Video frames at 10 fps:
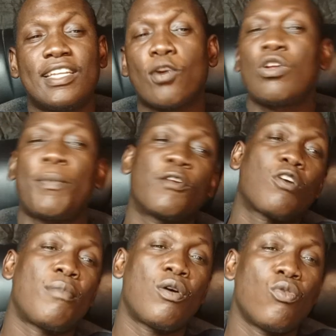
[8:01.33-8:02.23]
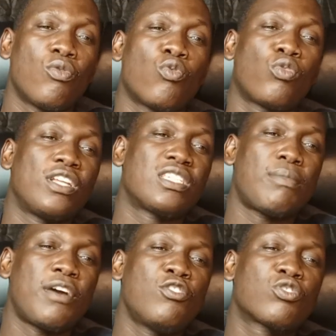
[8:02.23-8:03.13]
Like unapata kwamba Ruto
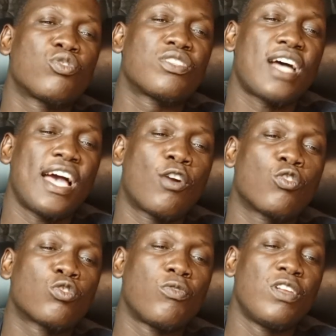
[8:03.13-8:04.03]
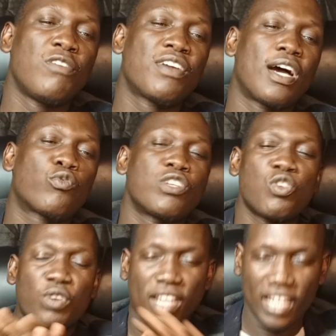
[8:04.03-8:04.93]
alisema hiyo story za high cost of living hatuwezi
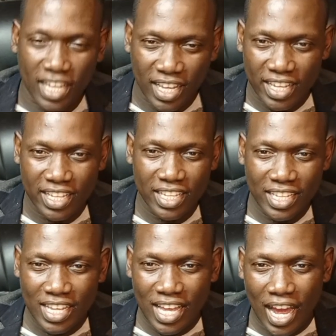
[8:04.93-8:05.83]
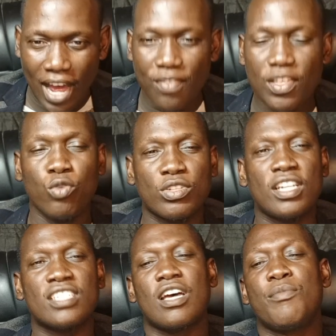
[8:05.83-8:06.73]
ongelea. And the
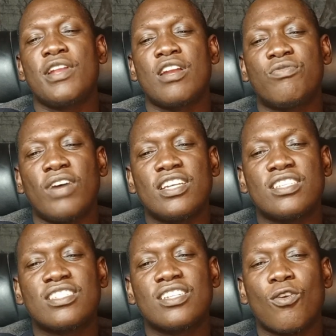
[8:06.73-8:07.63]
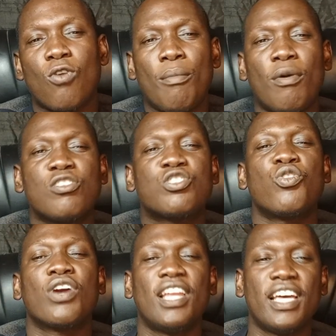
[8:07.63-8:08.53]
lieutenants have been advised kwamba
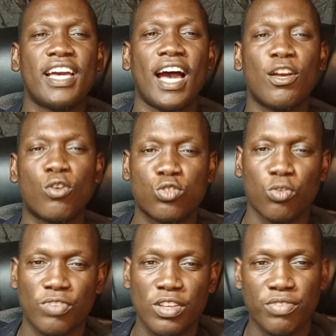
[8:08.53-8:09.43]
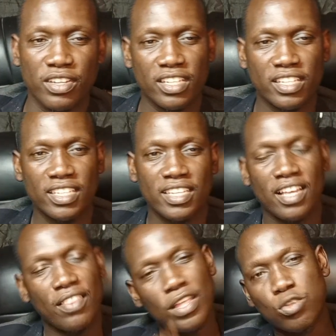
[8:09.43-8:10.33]
wasiongelee high cost of living.
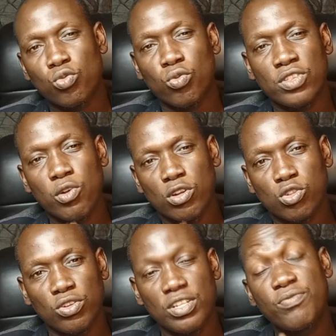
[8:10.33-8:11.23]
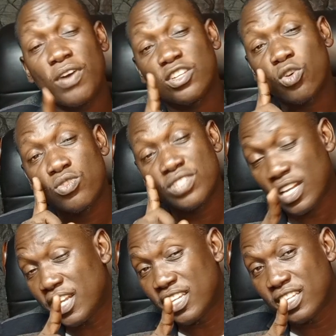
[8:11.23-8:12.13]
That's what they were told. In fact,
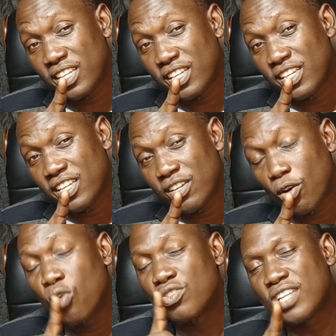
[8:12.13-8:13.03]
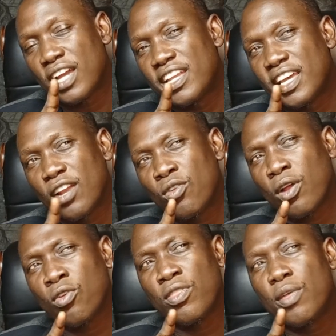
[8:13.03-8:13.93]
on Sunday, I don't
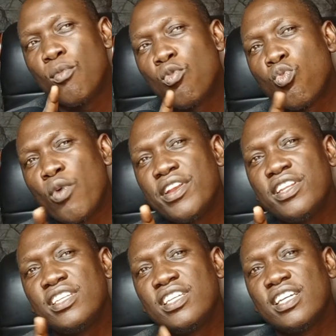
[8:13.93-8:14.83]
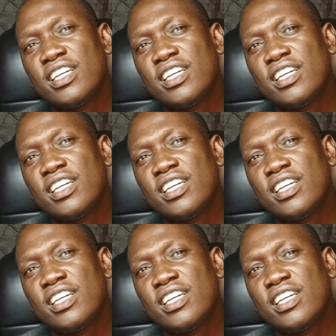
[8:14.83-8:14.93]
know the Mukurweni